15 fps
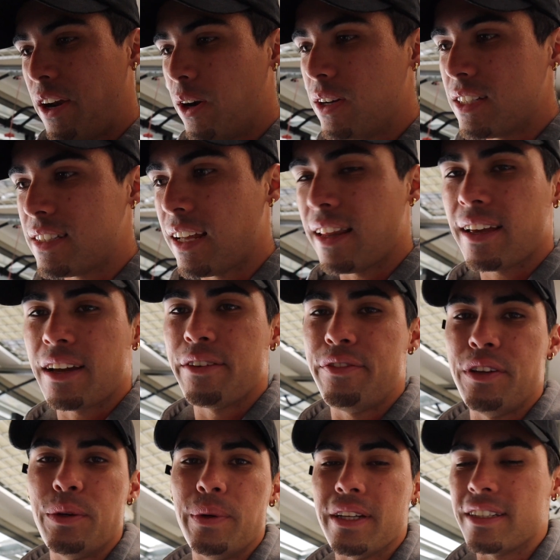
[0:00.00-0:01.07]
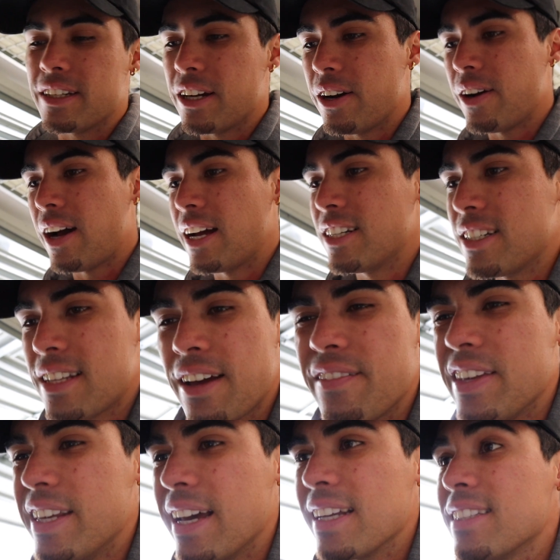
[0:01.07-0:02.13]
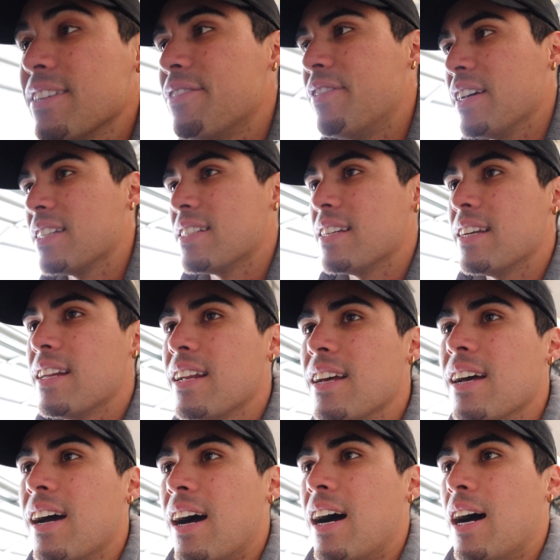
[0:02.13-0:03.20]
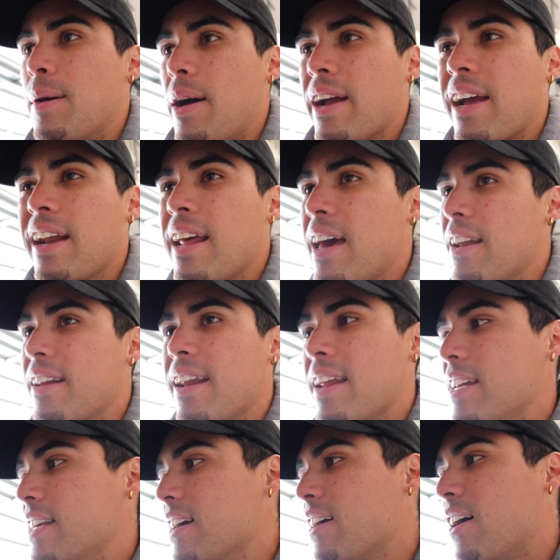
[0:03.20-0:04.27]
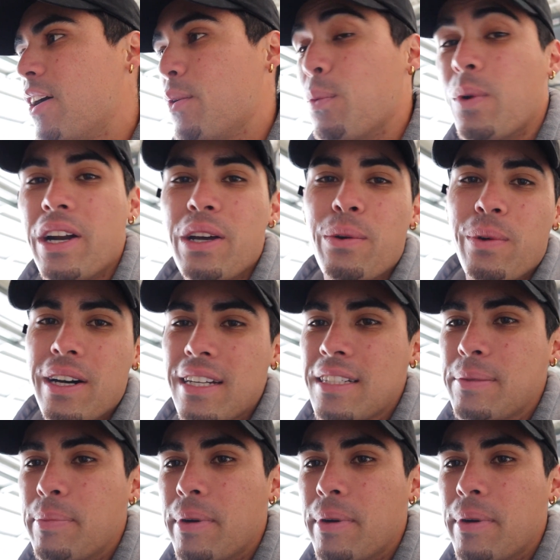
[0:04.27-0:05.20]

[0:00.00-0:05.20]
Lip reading: noticed that a few weeks ago. I just have yet to fix it. I kind of had an idea on what it was,